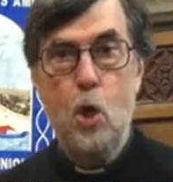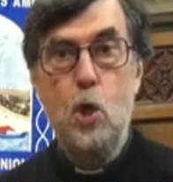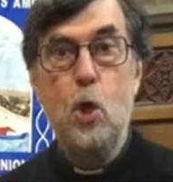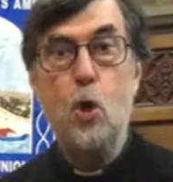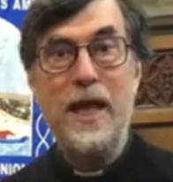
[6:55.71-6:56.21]

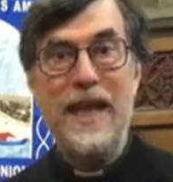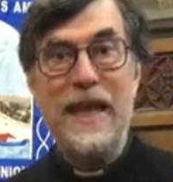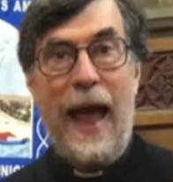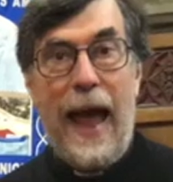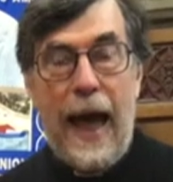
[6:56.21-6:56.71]

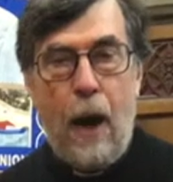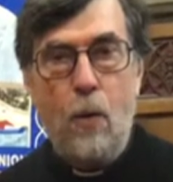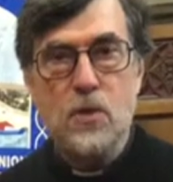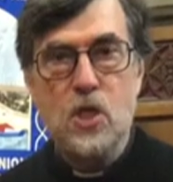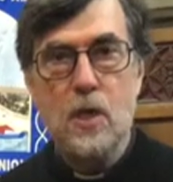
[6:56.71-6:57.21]
looking
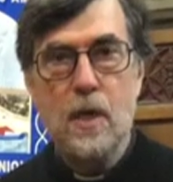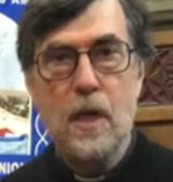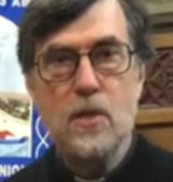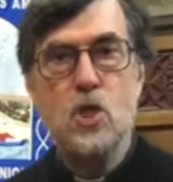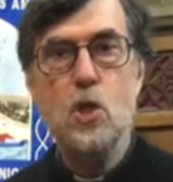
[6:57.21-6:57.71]
out
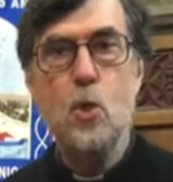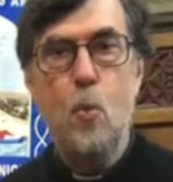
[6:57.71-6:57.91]
to the